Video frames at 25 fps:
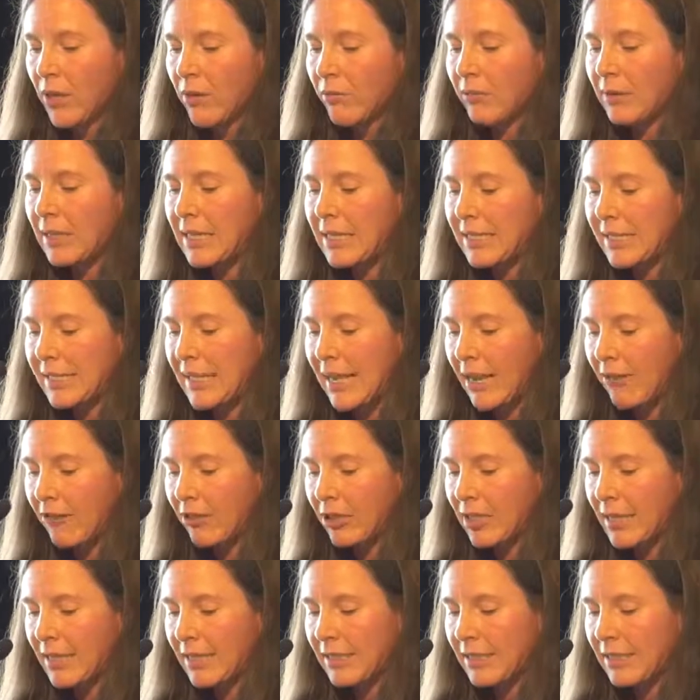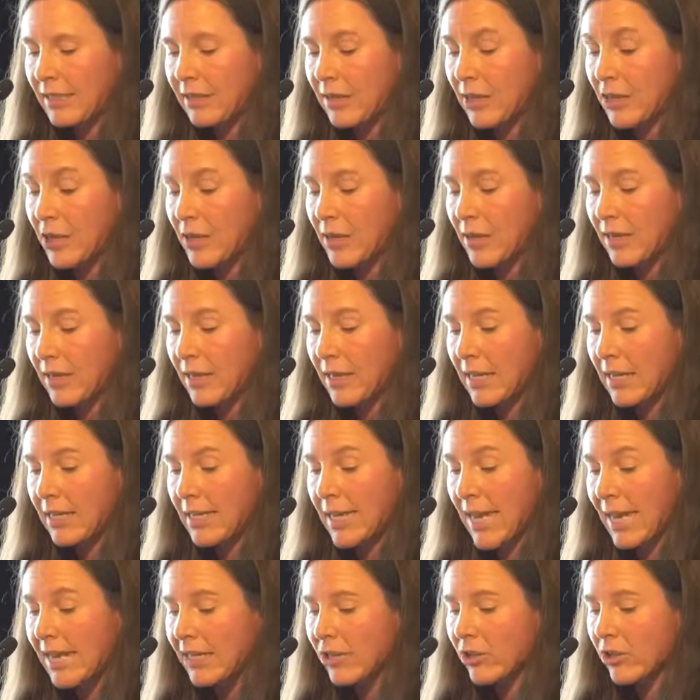When interrogating the
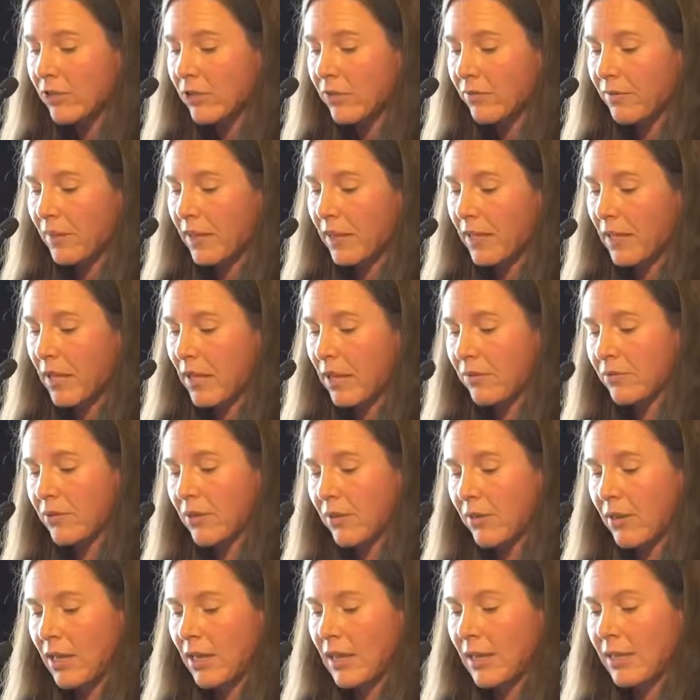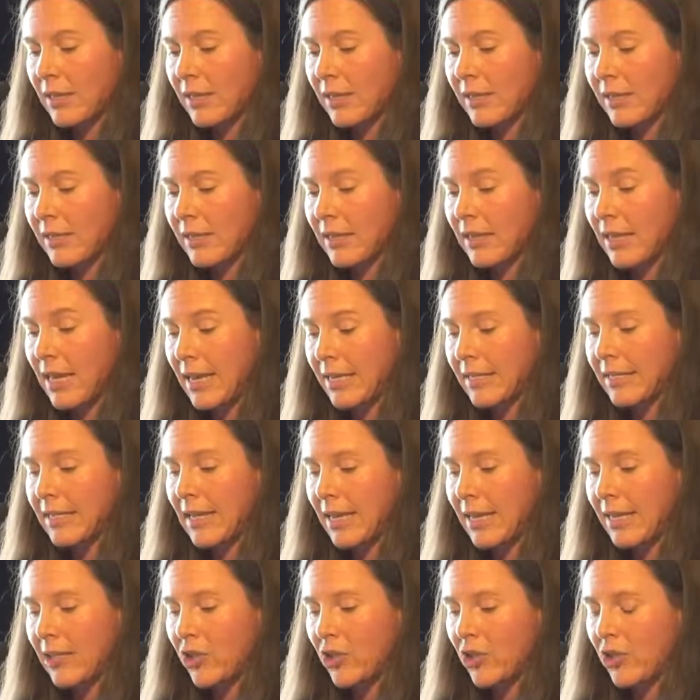nature of the laughter on that
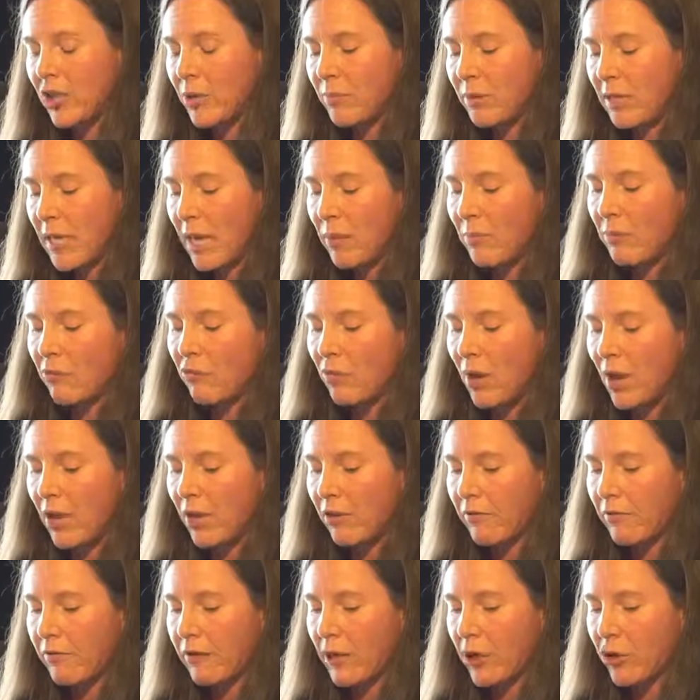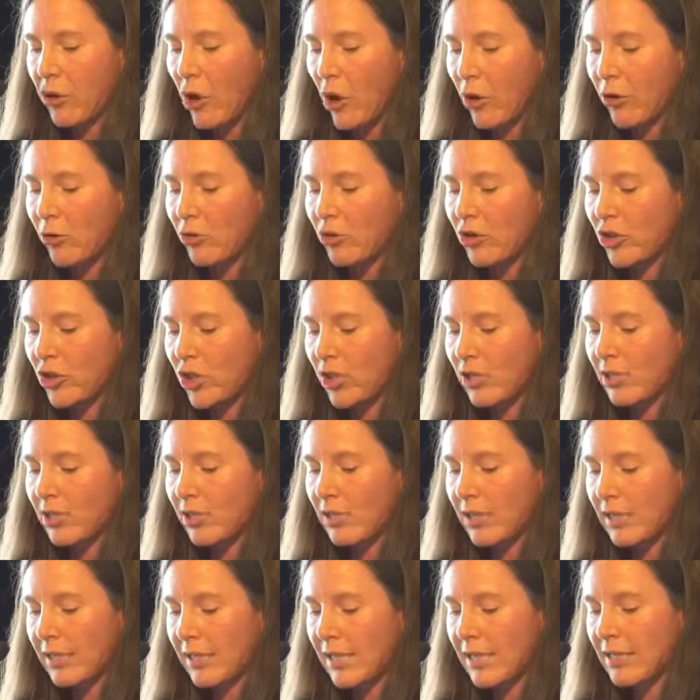day, she became aware of her own
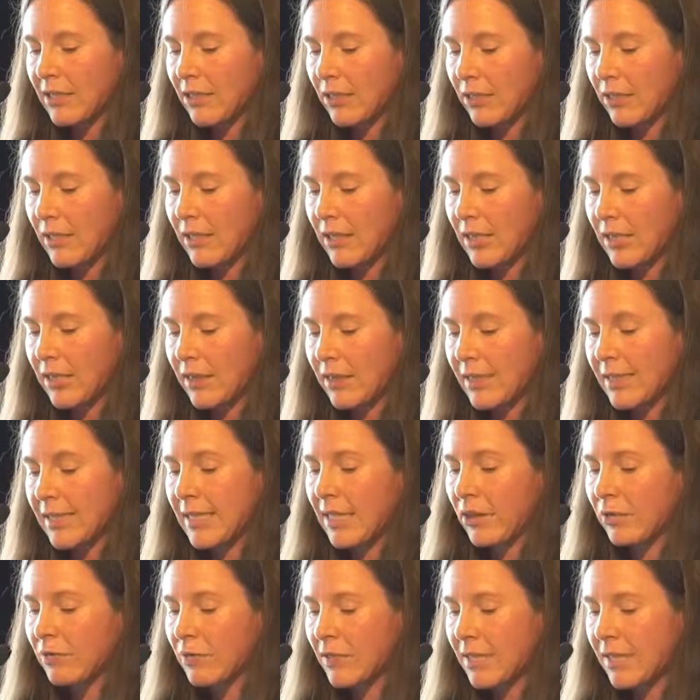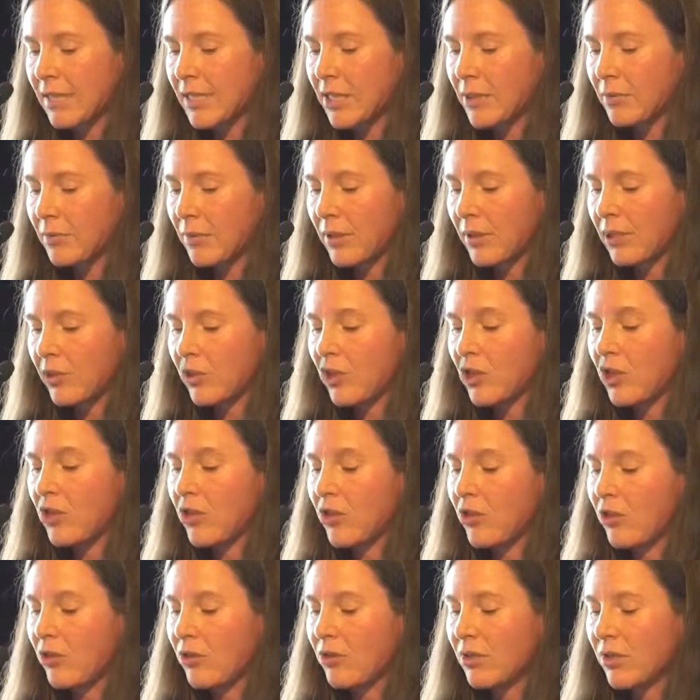gendered identity and the self-discipline she
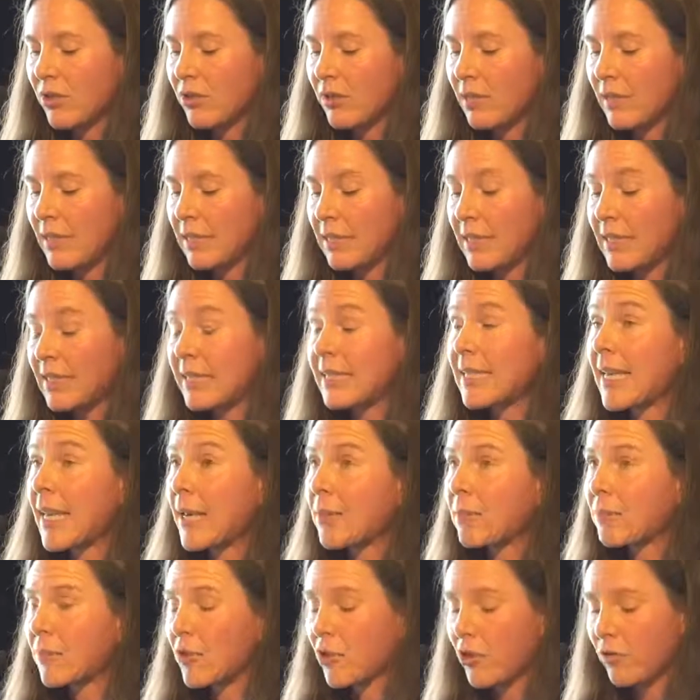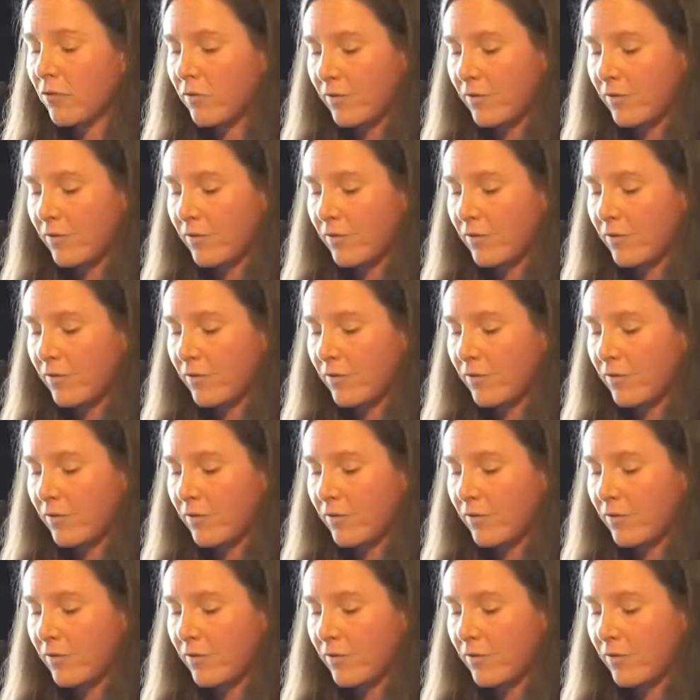uses in an attempt to